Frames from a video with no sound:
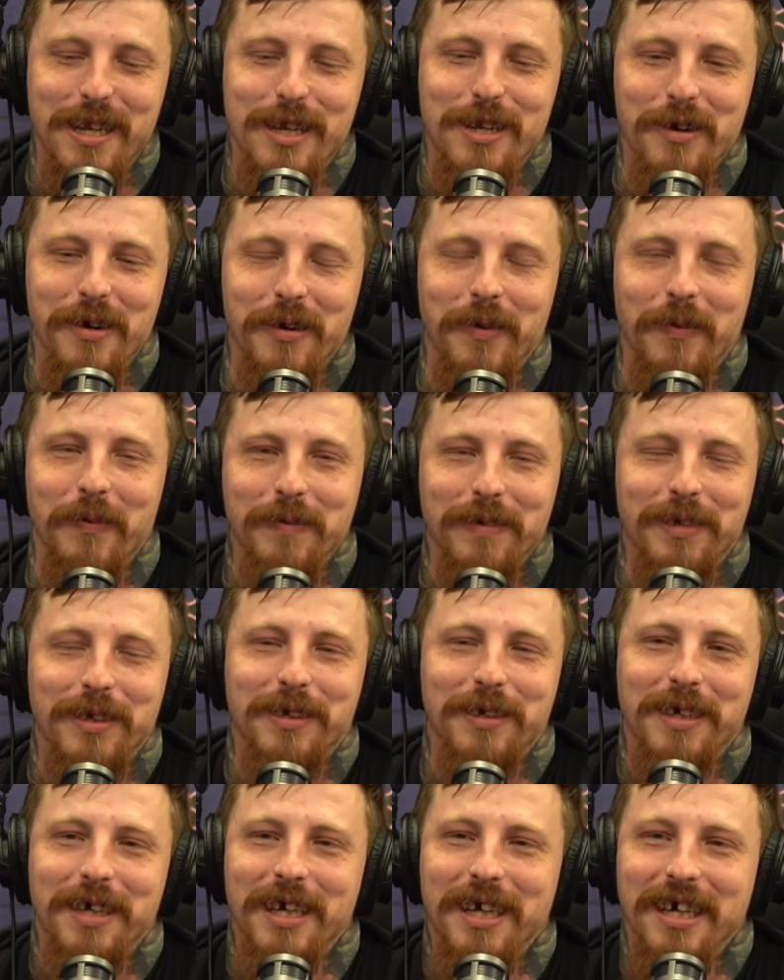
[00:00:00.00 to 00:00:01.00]
don't.
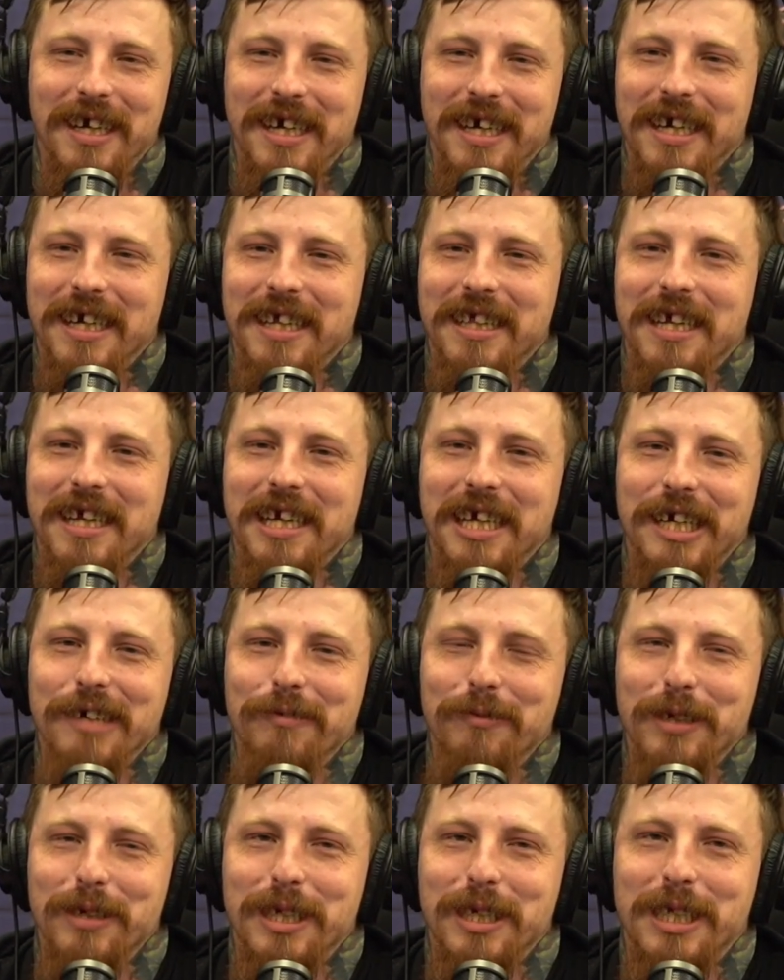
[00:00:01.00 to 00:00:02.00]
They
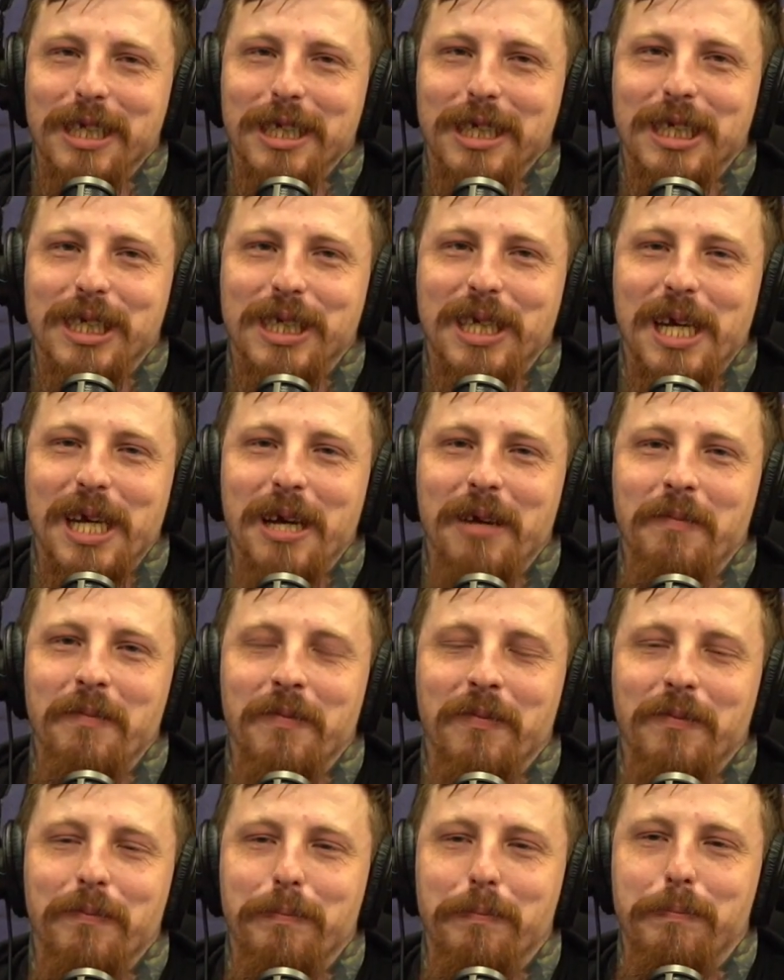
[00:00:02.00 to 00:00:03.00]
give us the
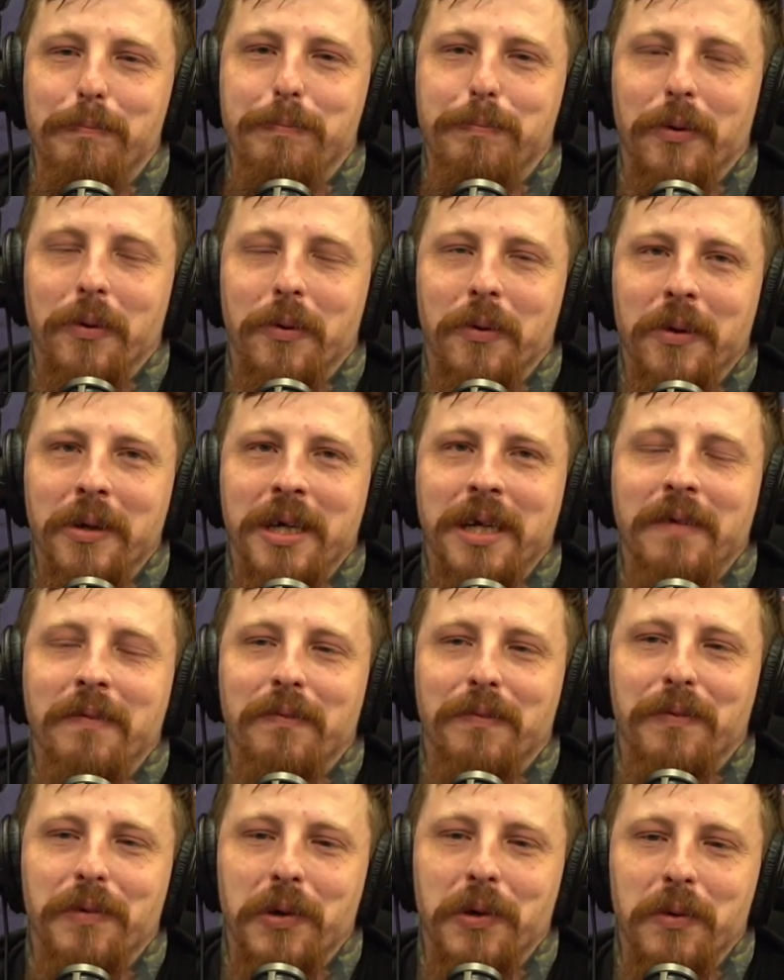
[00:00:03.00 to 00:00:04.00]
same boring
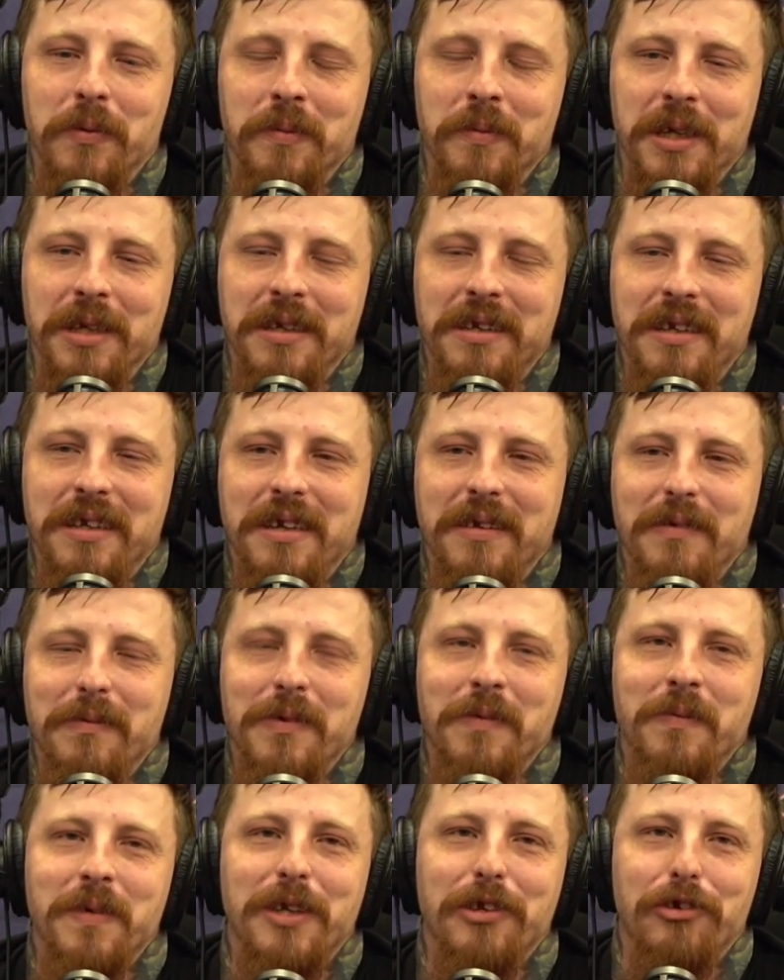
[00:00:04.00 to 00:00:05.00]
Roman
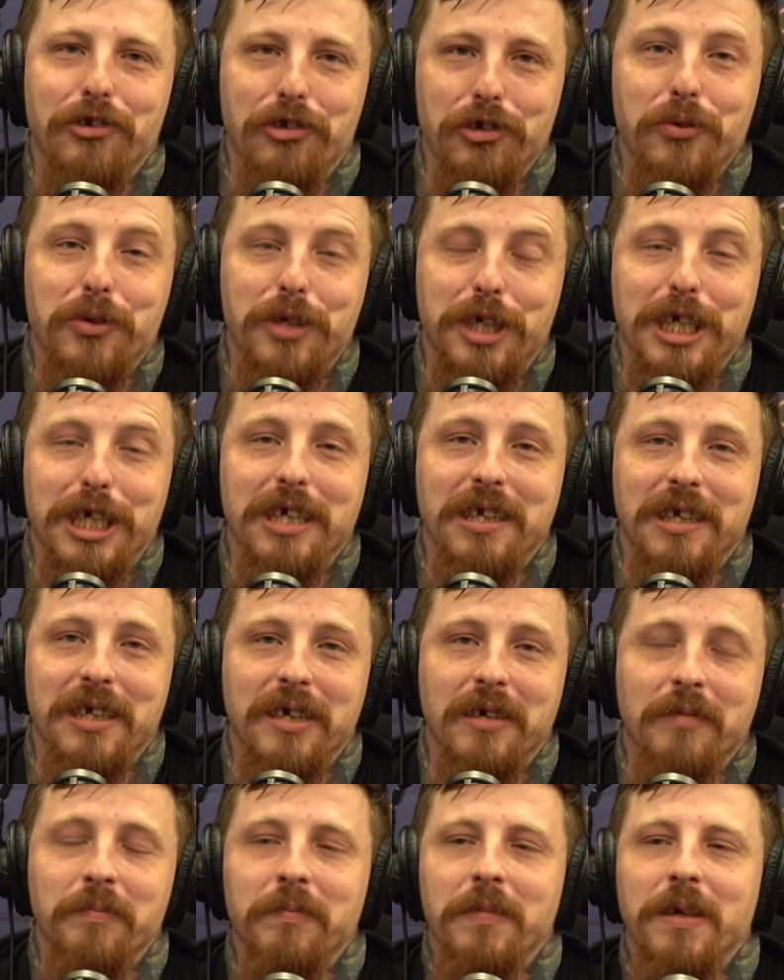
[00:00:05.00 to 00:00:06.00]
when we do get
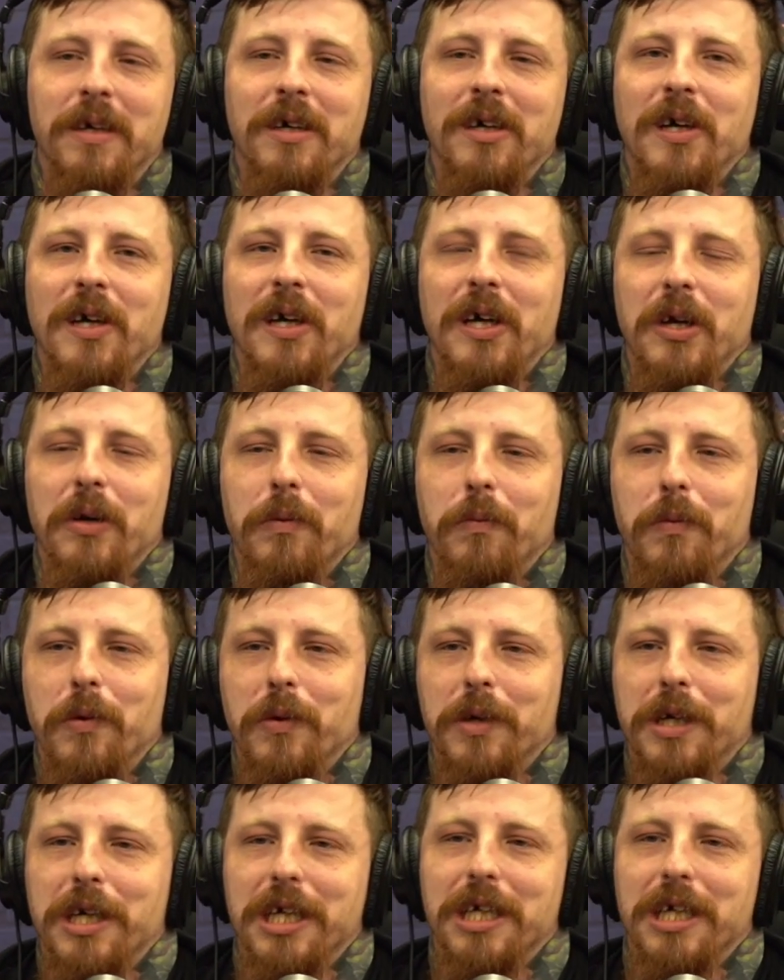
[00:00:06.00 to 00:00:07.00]
him. We'll
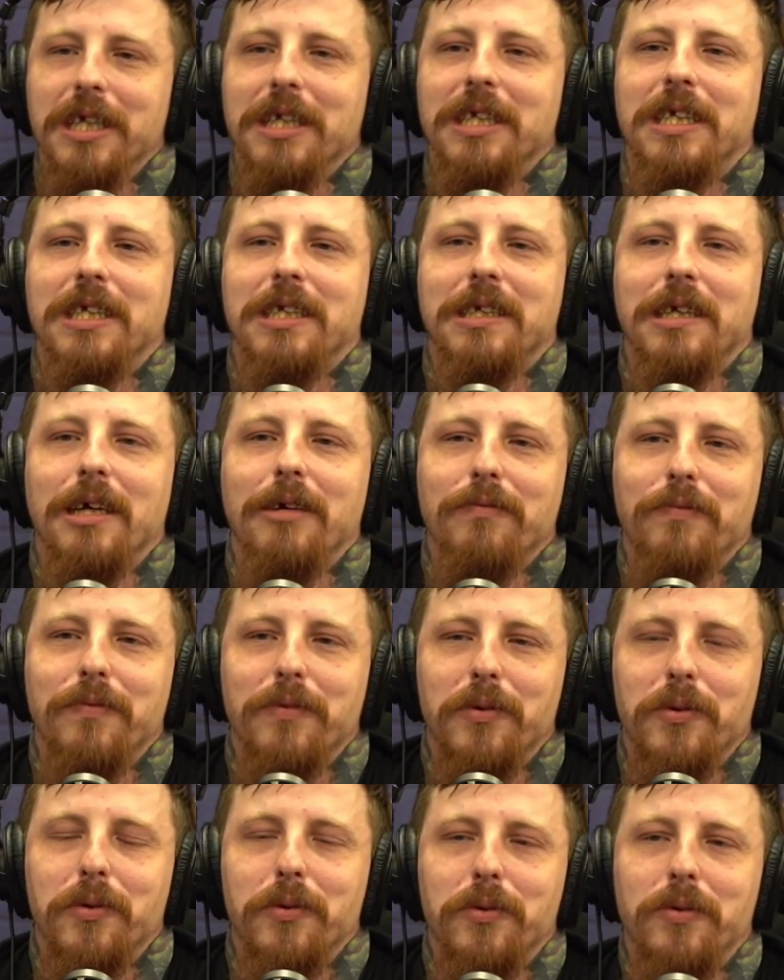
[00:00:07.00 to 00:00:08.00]
get
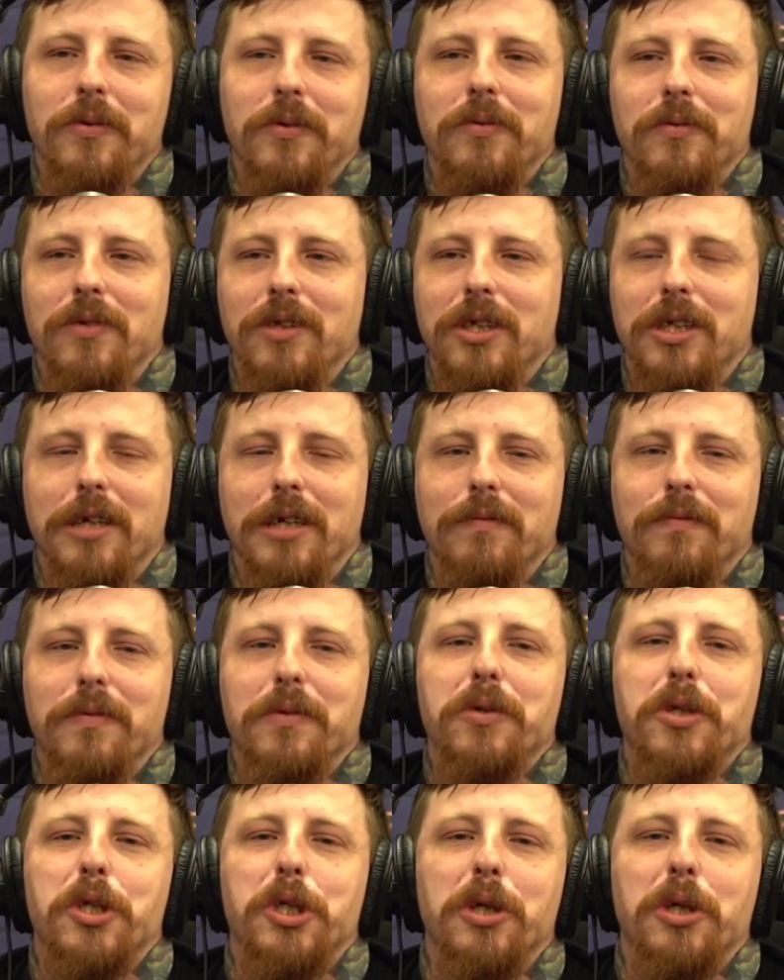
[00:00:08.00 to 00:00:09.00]
several
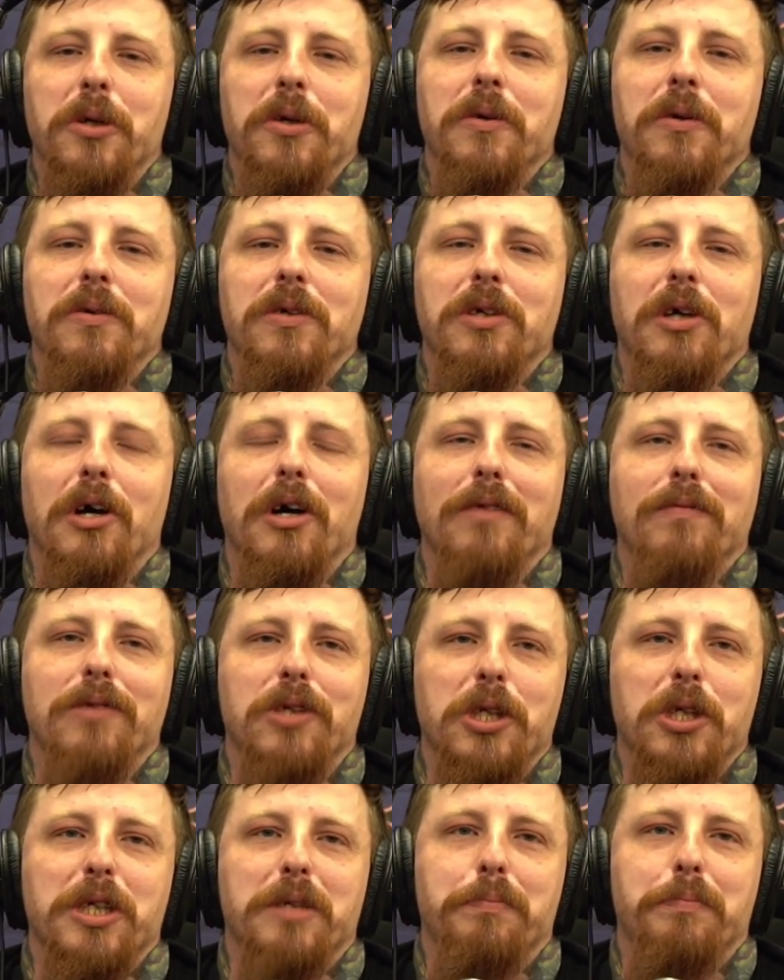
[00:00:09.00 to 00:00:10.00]
shows of
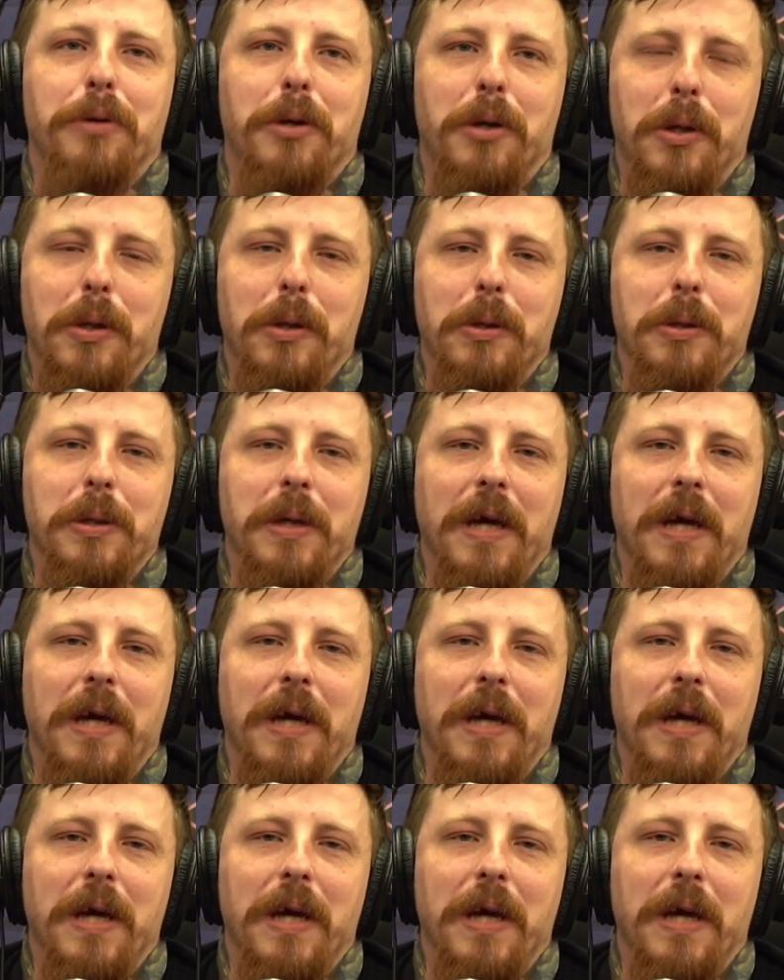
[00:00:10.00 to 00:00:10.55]
just Paul